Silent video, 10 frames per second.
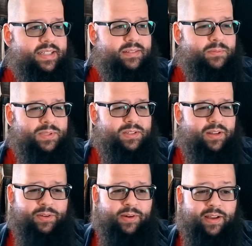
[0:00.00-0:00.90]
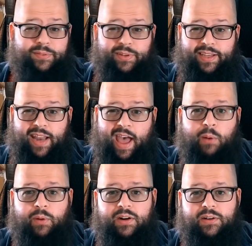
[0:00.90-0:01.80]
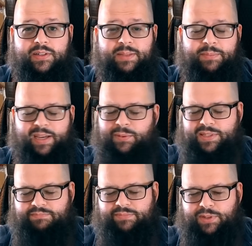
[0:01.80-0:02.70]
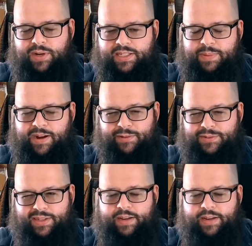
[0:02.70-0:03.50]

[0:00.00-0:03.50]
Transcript: It was on the ground for like an hour or something. It wasn't crazy powerful.